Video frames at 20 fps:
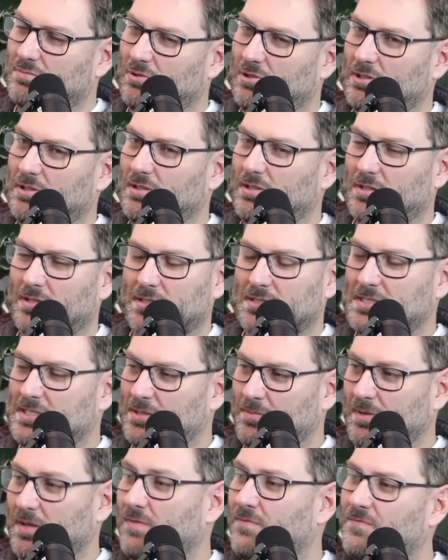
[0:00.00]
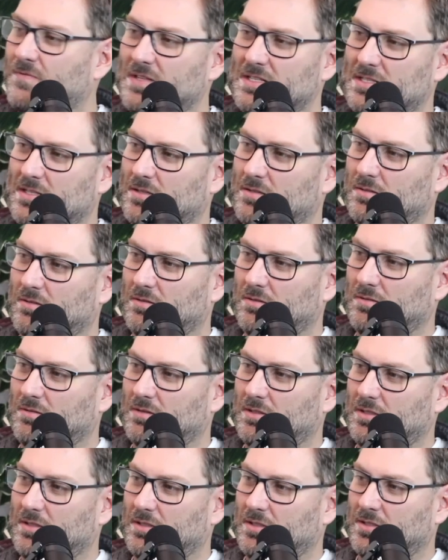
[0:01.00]
Well, he'll still be a
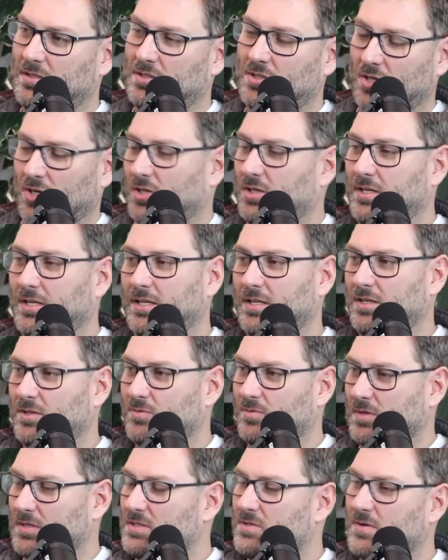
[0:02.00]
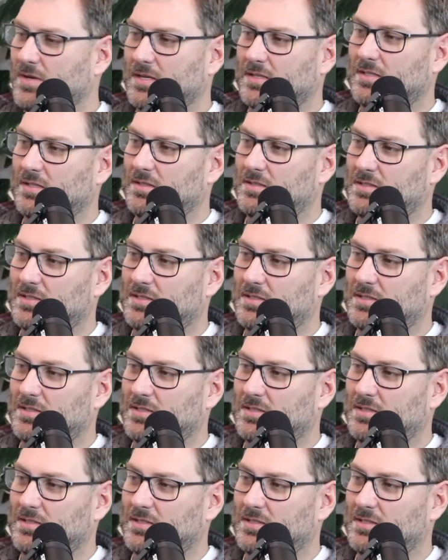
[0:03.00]
physical, incarnated, resurrected